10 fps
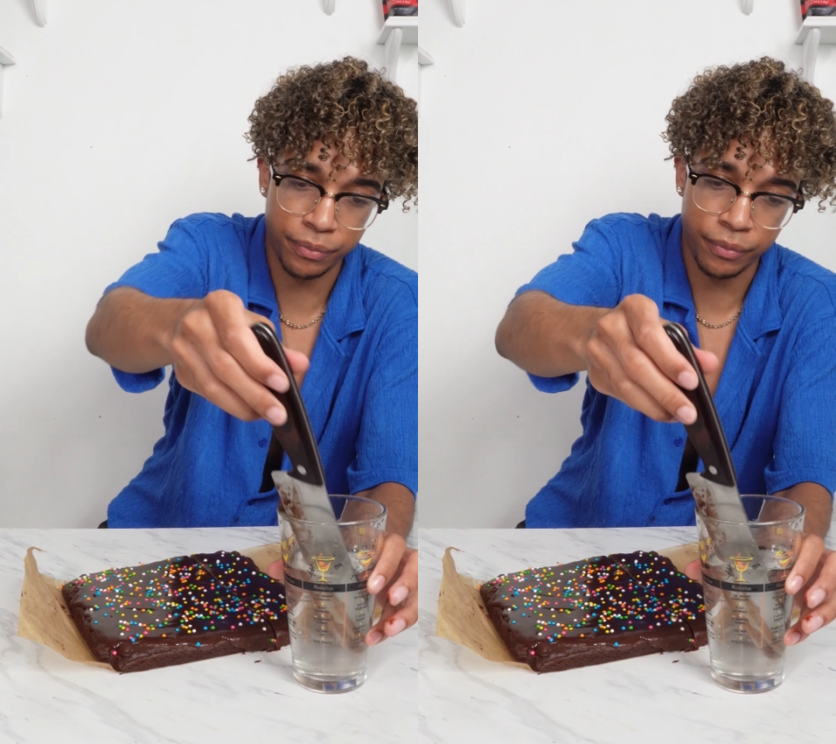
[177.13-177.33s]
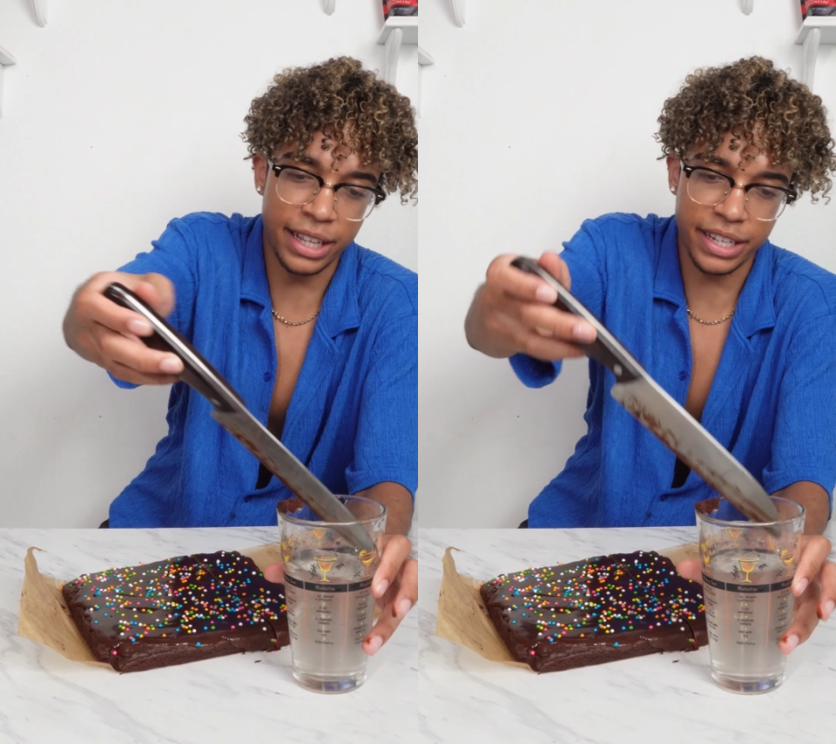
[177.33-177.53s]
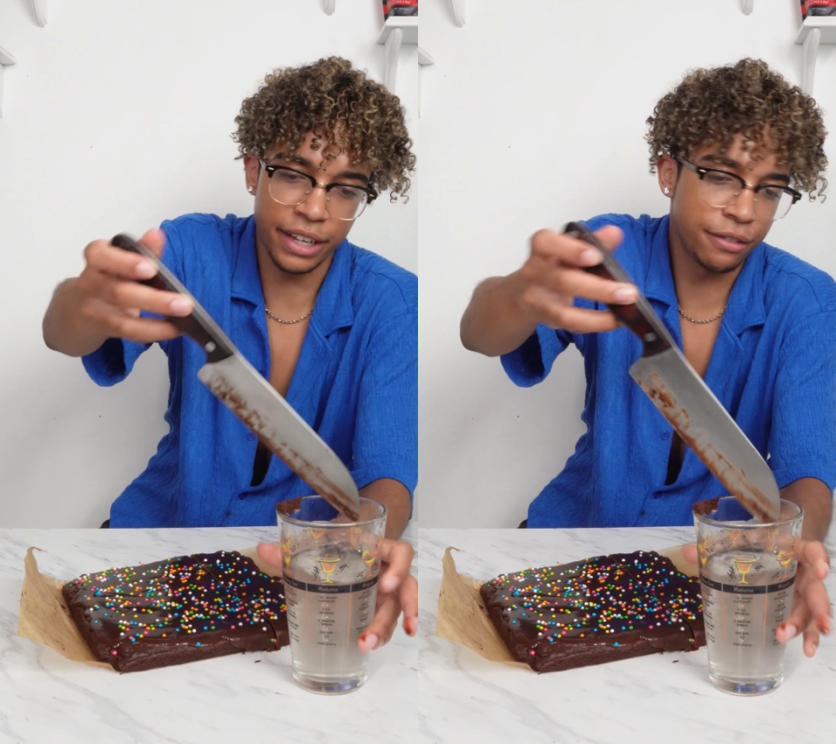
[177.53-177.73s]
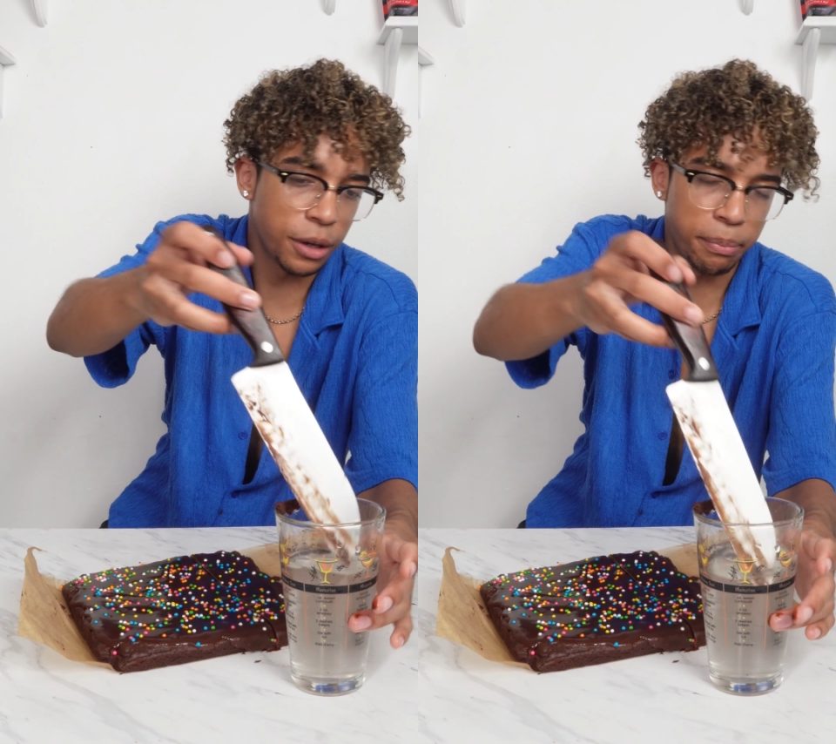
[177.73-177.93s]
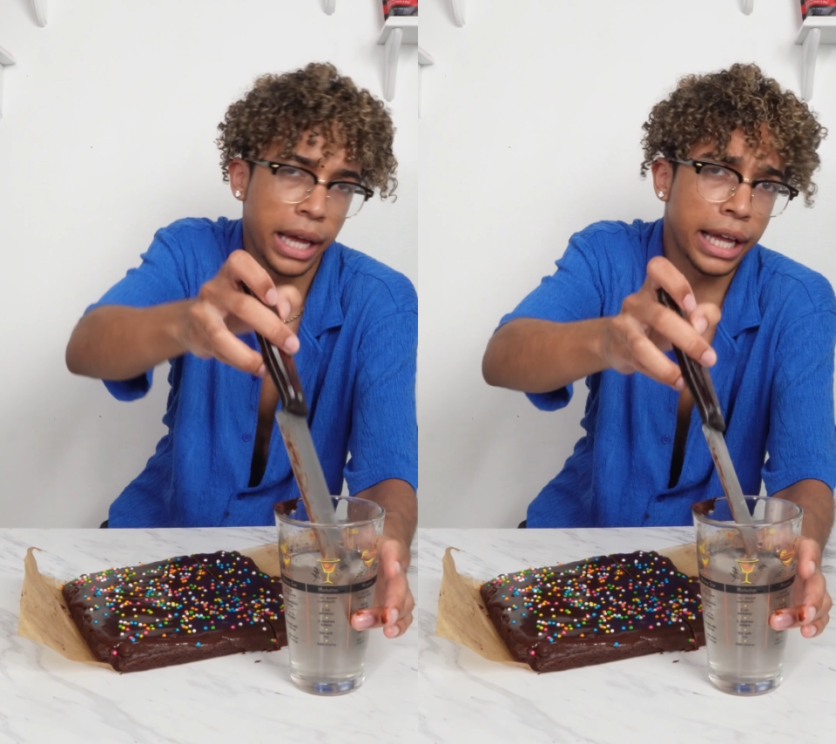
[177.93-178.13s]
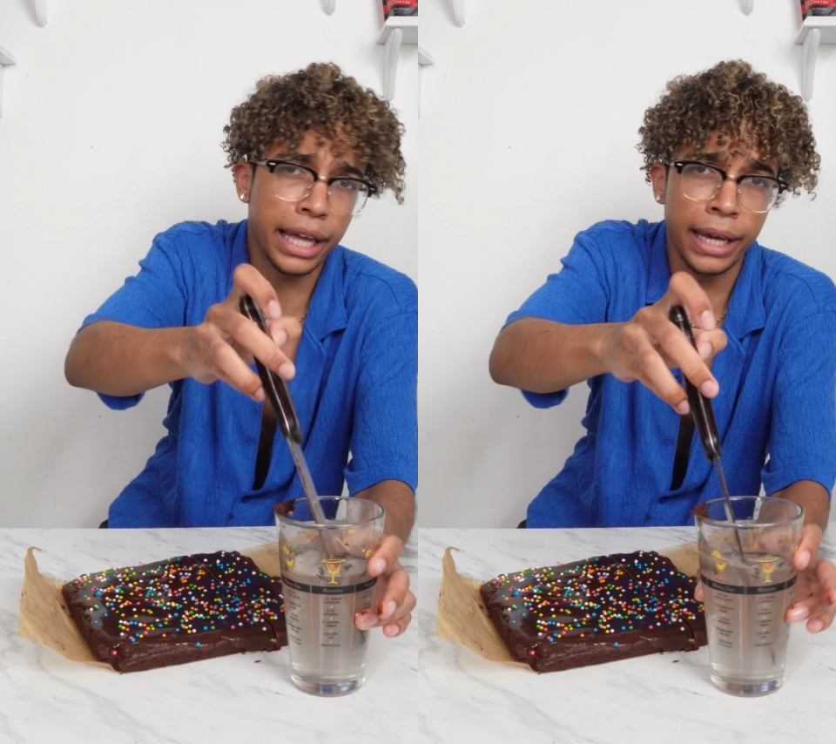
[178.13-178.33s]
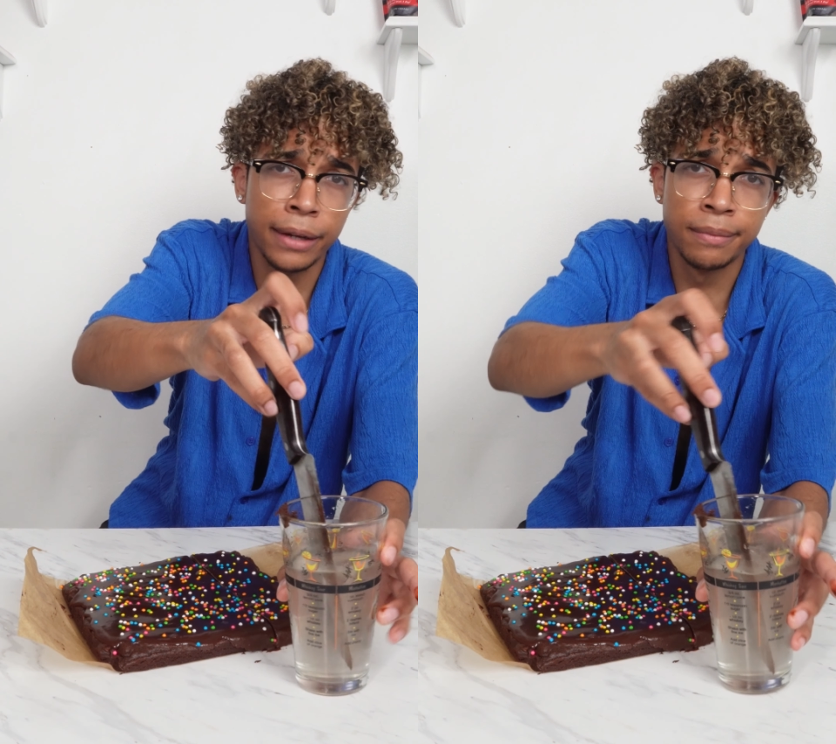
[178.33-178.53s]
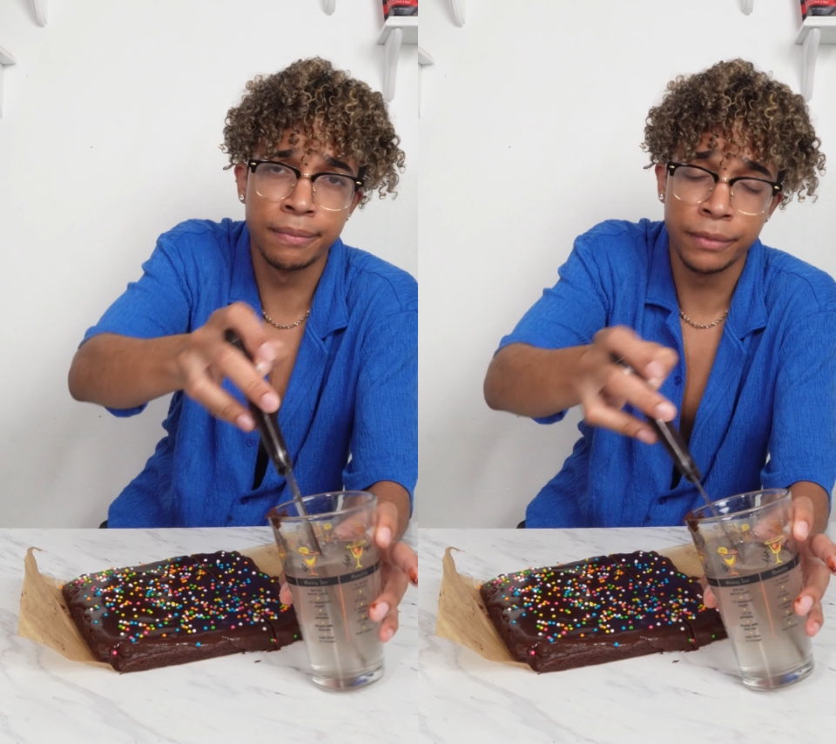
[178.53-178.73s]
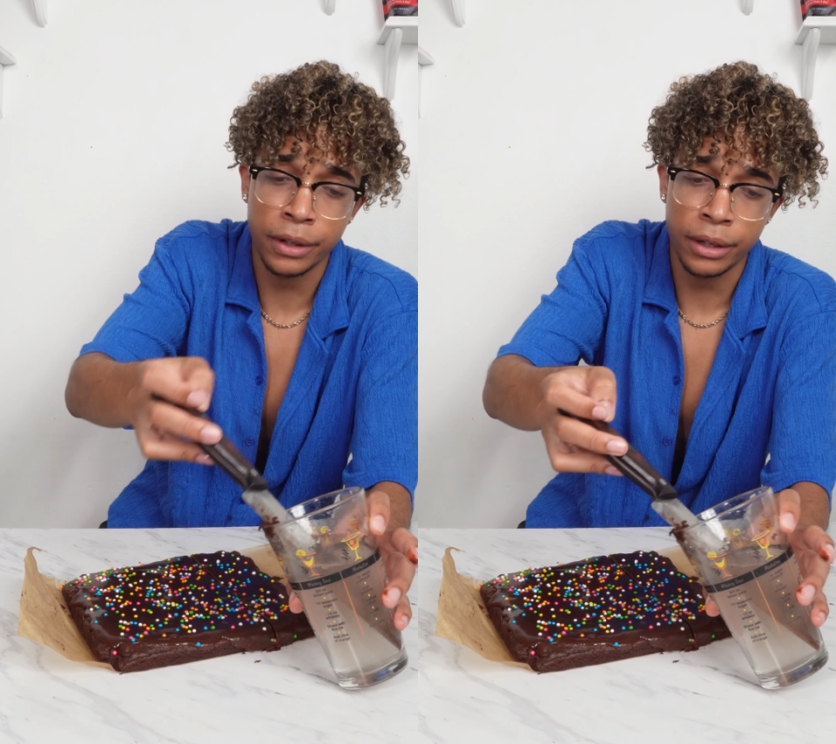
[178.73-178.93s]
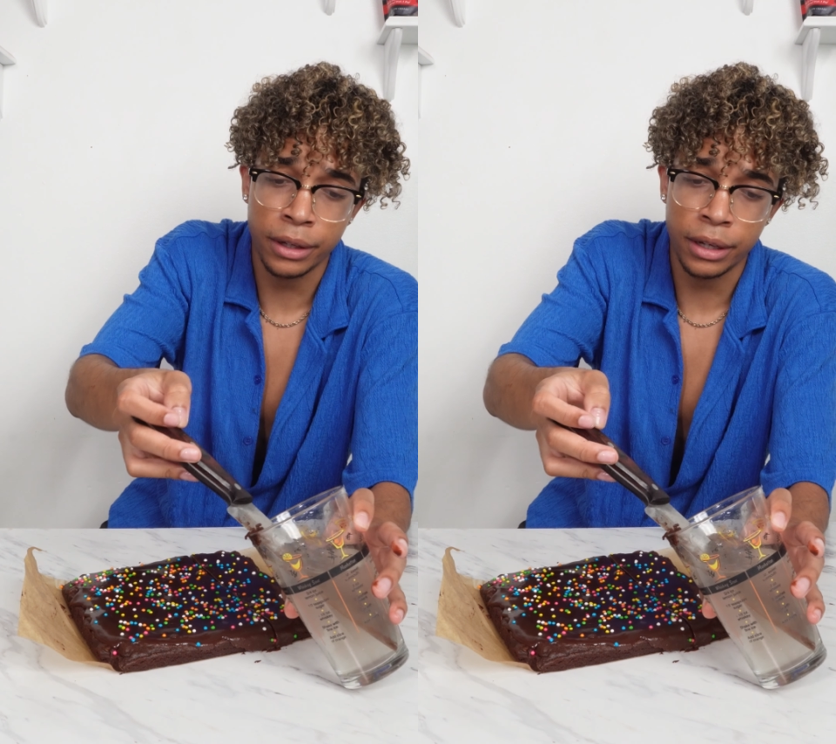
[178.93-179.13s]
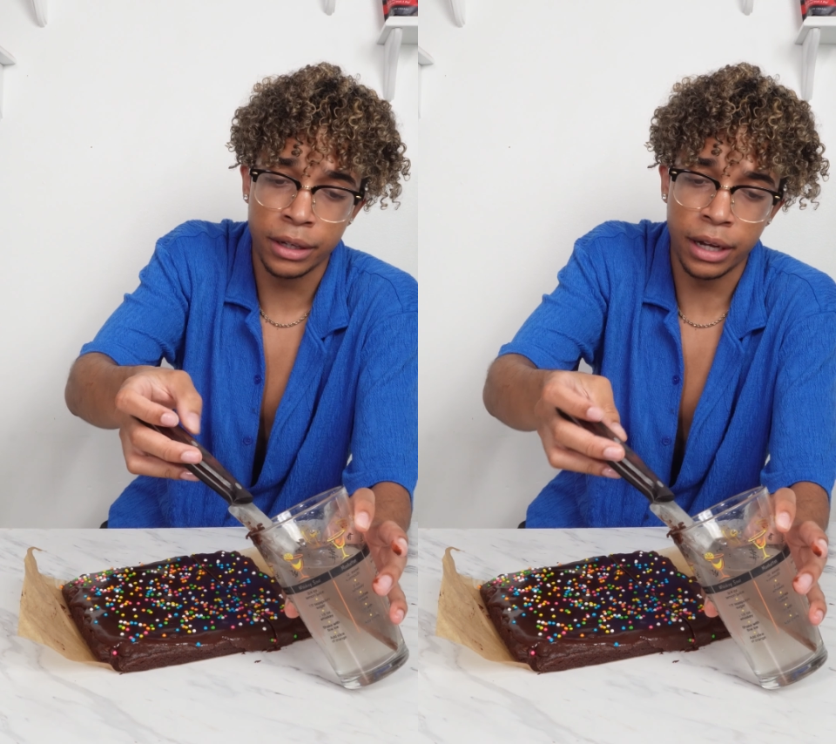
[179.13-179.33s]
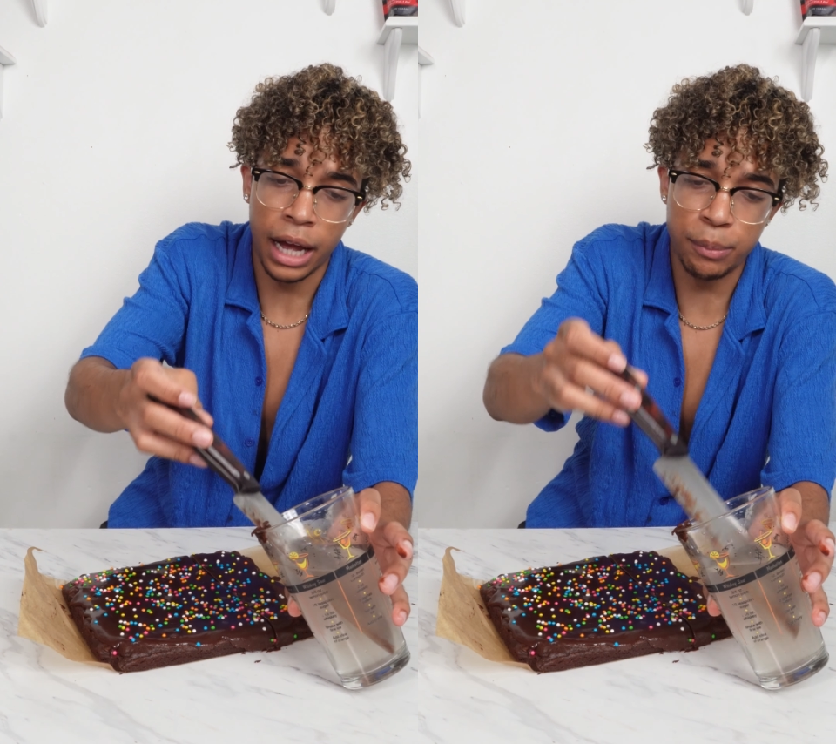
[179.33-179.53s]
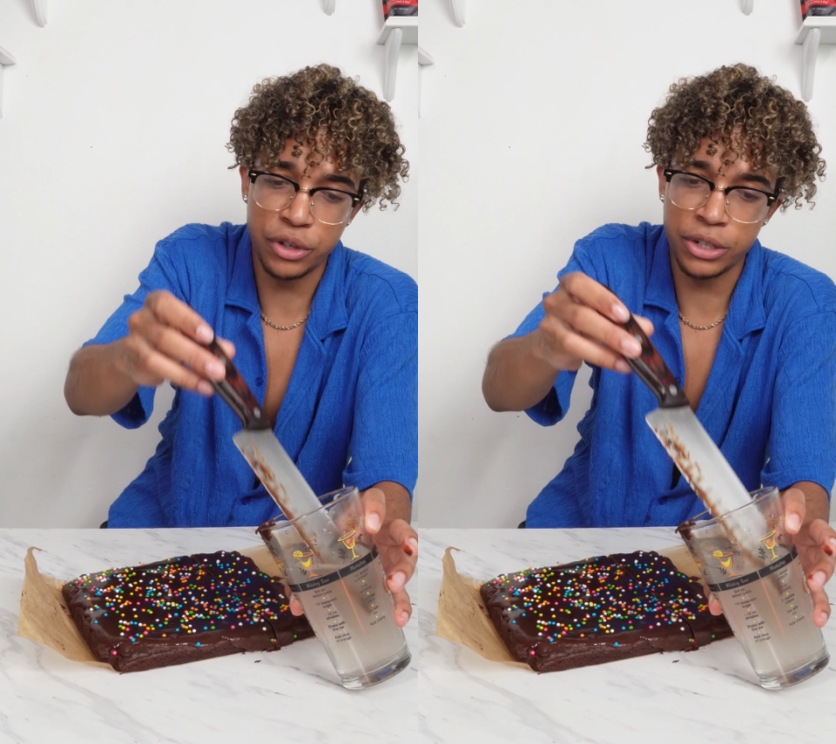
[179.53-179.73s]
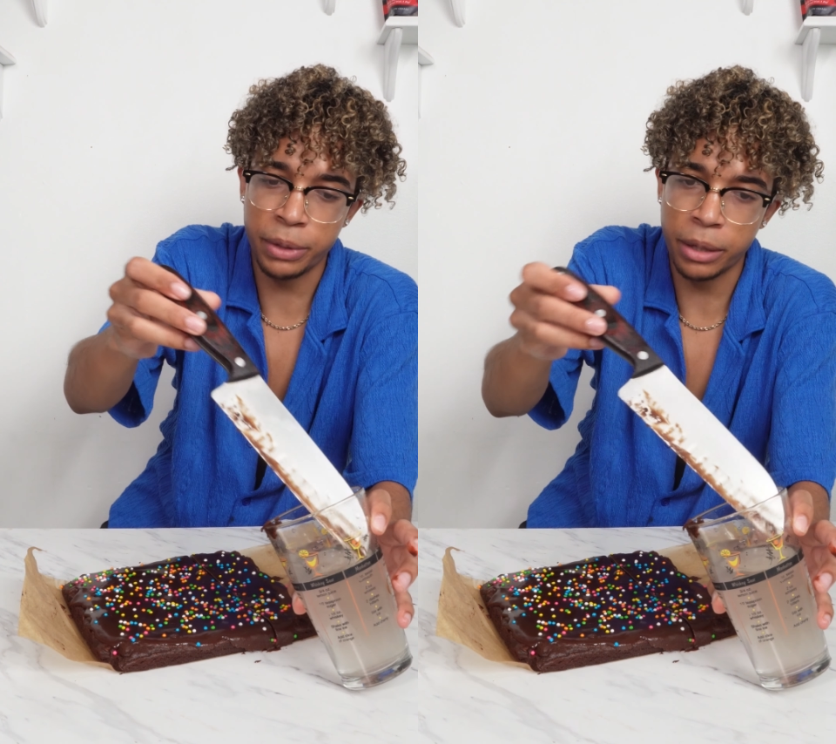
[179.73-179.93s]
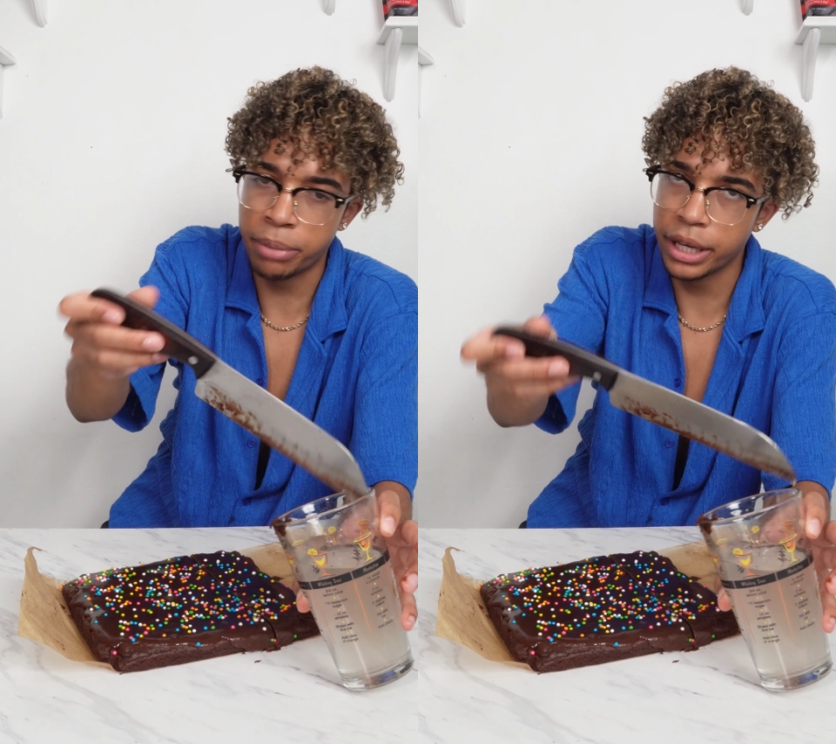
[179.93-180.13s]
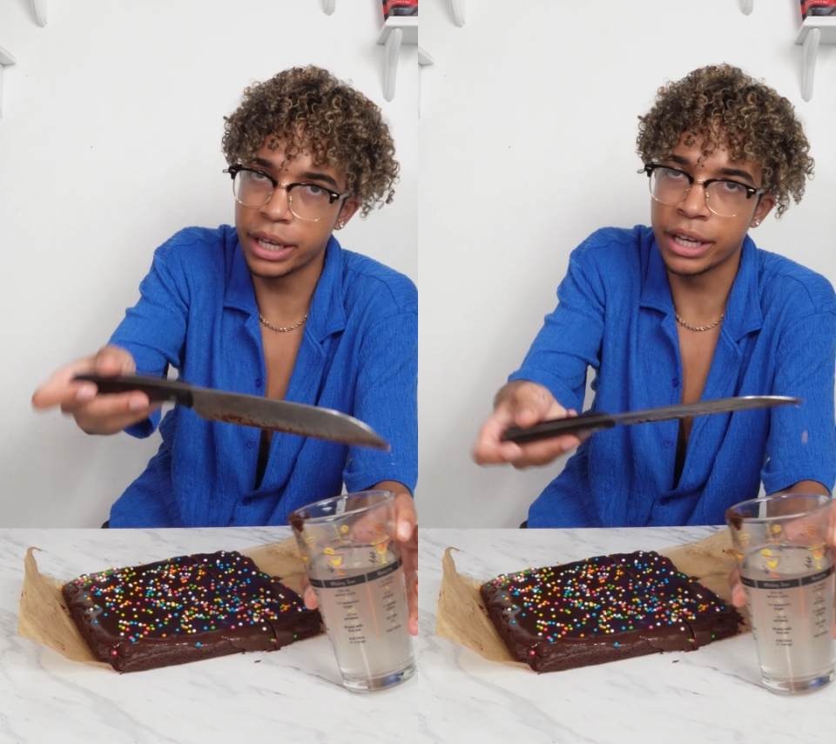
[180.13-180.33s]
That's if you're picky. I'm just being picky